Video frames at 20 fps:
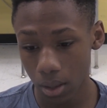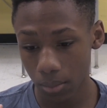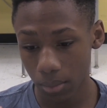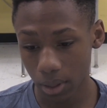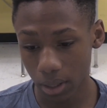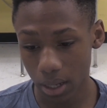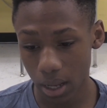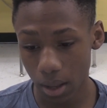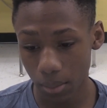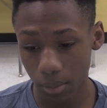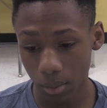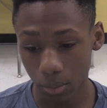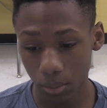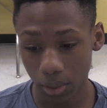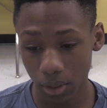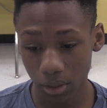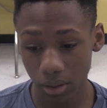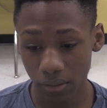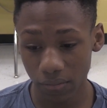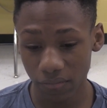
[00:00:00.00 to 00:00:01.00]
But COPPA
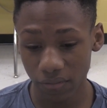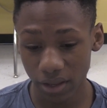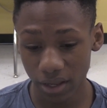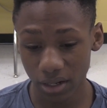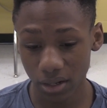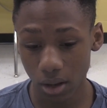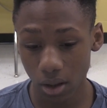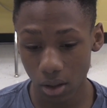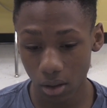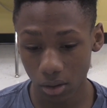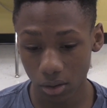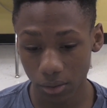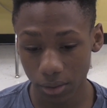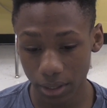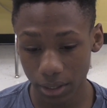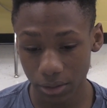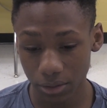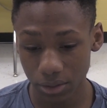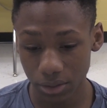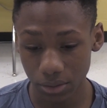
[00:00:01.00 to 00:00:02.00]
will affect all
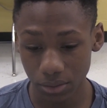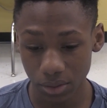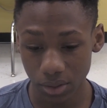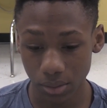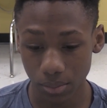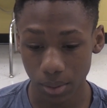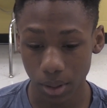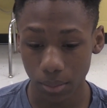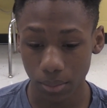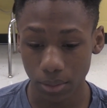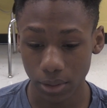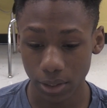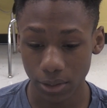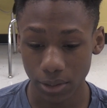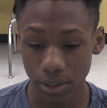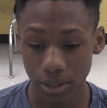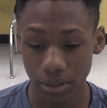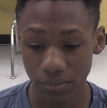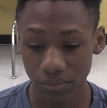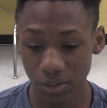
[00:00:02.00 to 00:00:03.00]
creators due to the
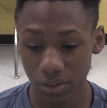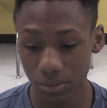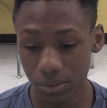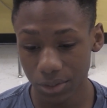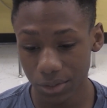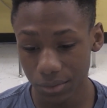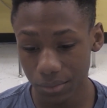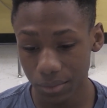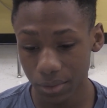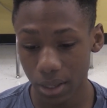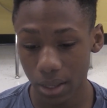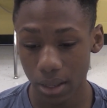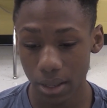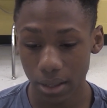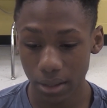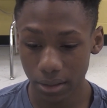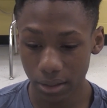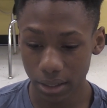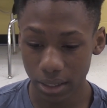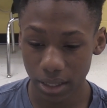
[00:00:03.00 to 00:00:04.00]
popularity of YouTube
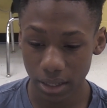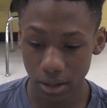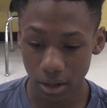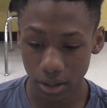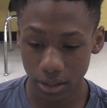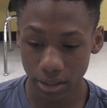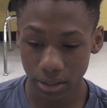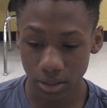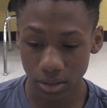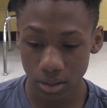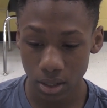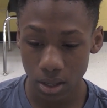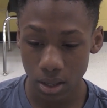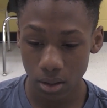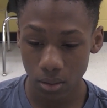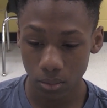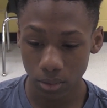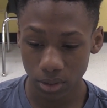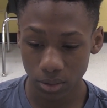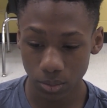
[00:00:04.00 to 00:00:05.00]
and the kid audience,
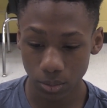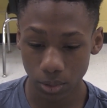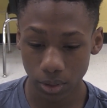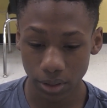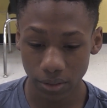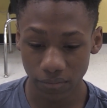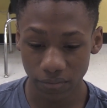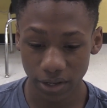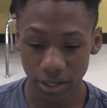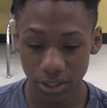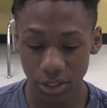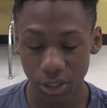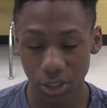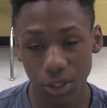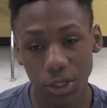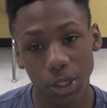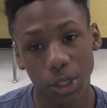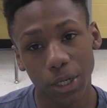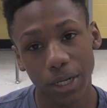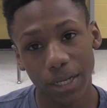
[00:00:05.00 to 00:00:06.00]
which will affect
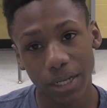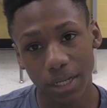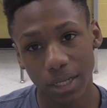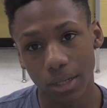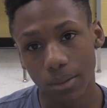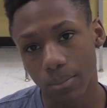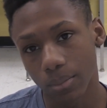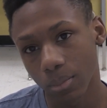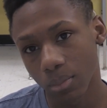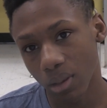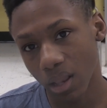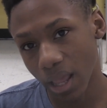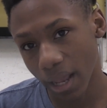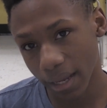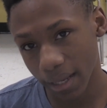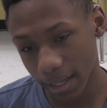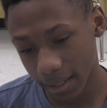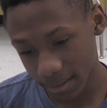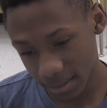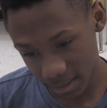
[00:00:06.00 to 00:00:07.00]
your income,
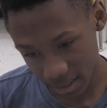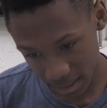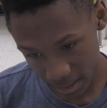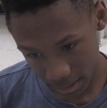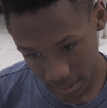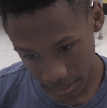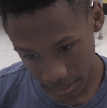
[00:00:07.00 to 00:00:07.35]
like I said.